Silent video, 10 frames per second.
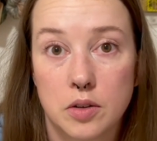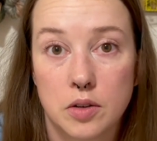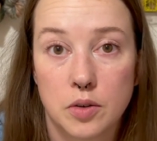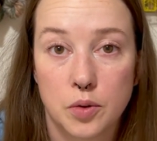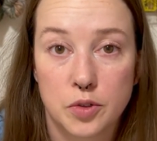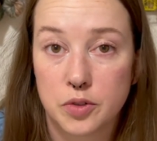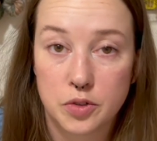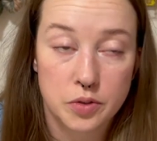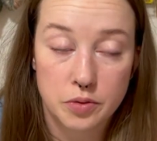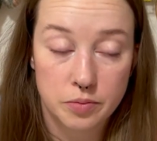or
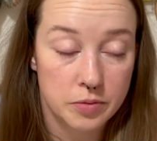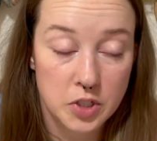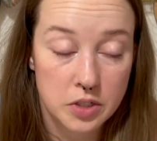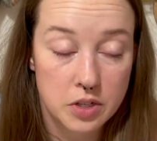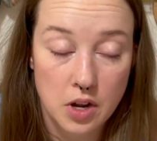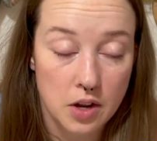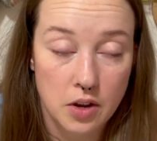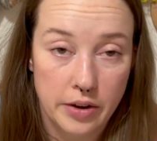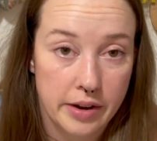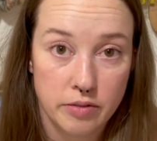just not
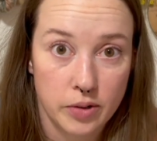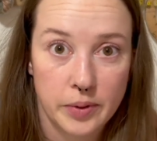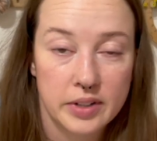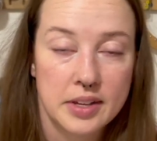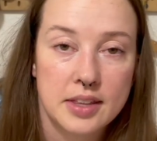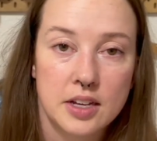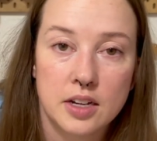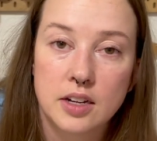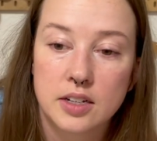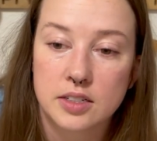everywhere like that,
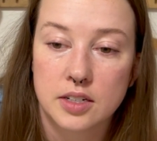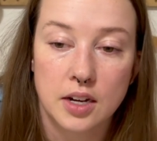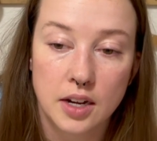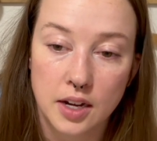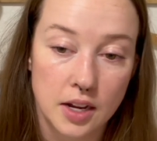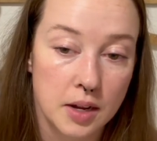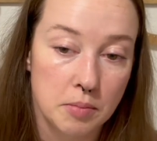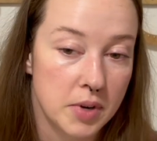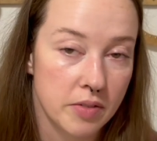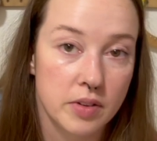because I
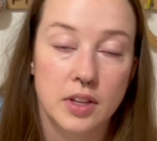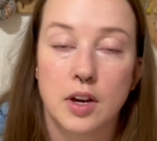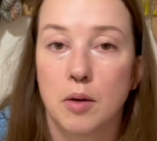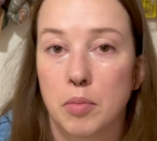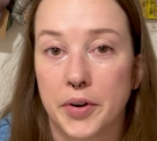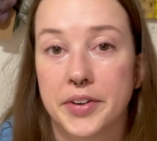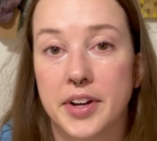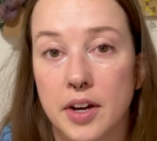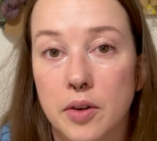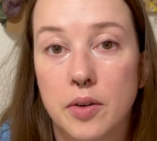definitely got burnt
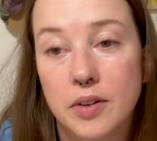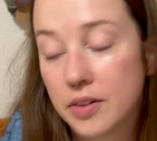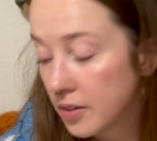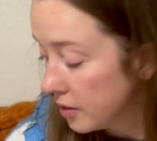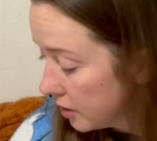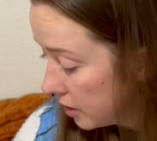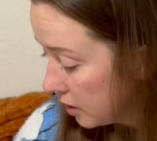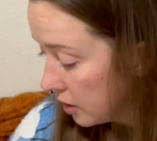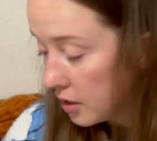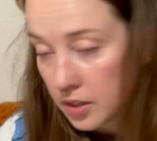out.
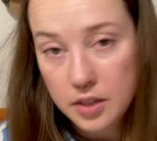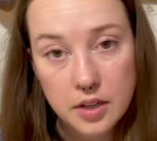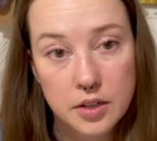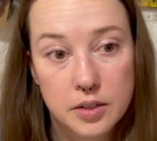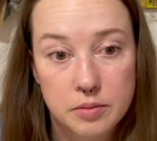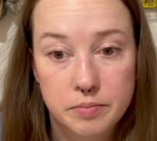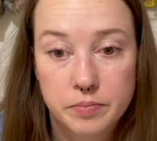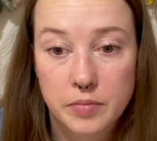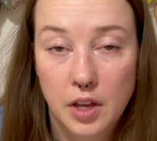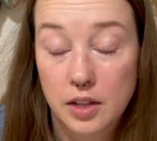
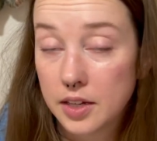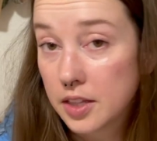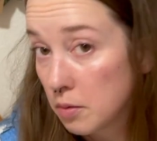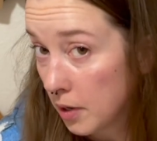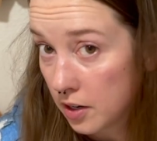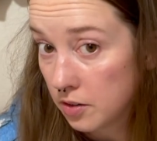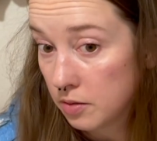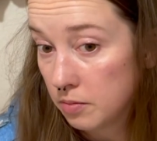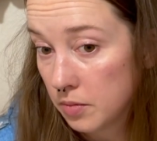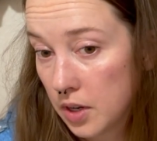I like the pattern.
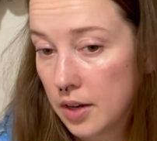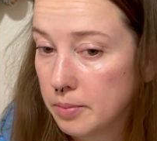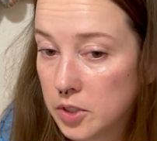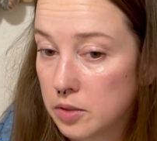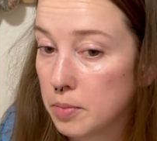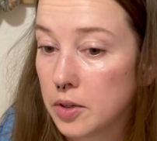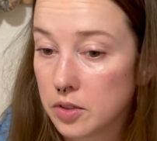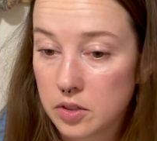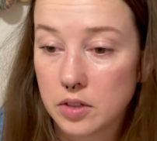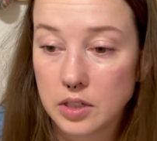I'm just
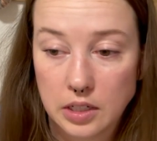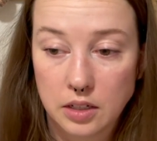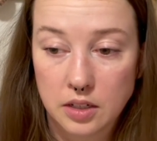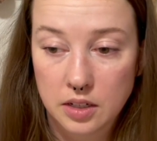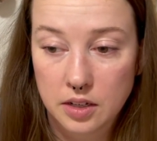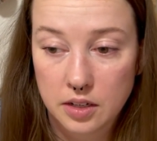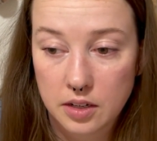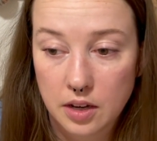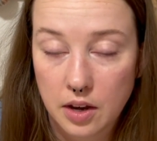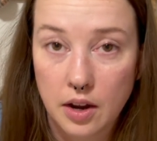personally
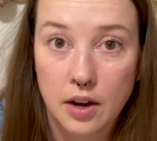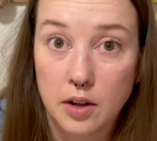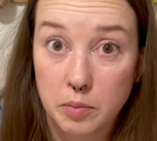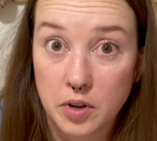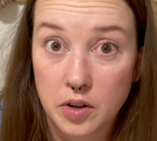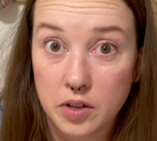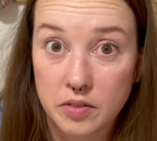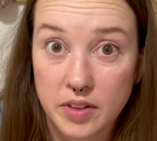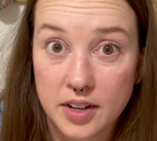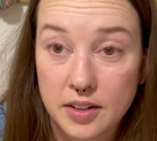not up to all of
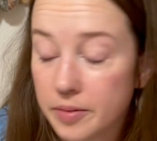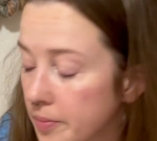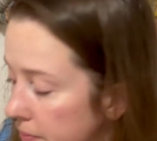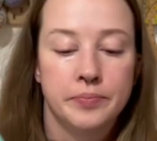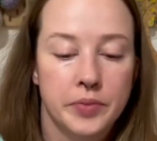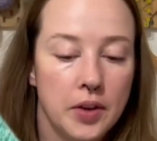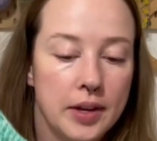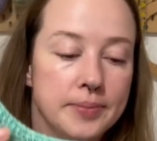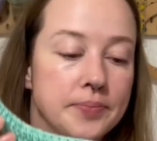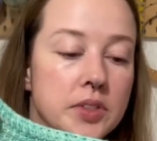that.
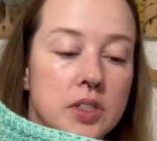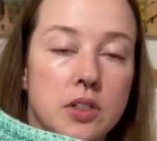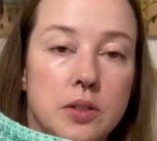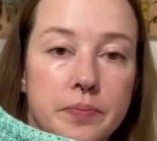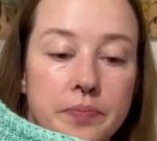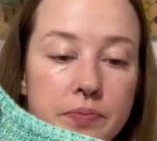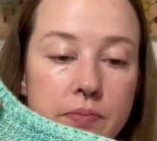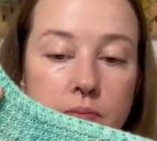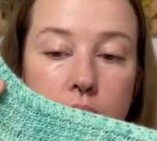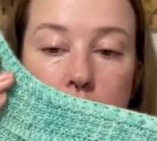Okay, so
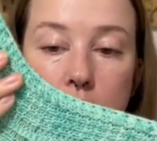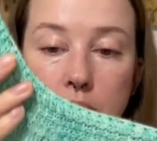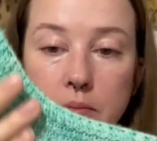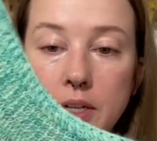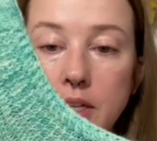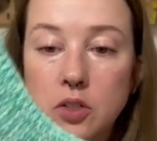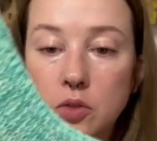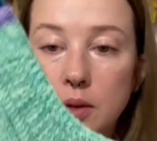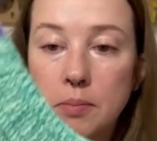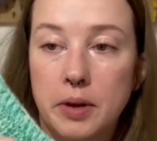my next
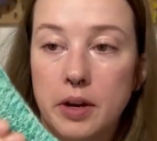whip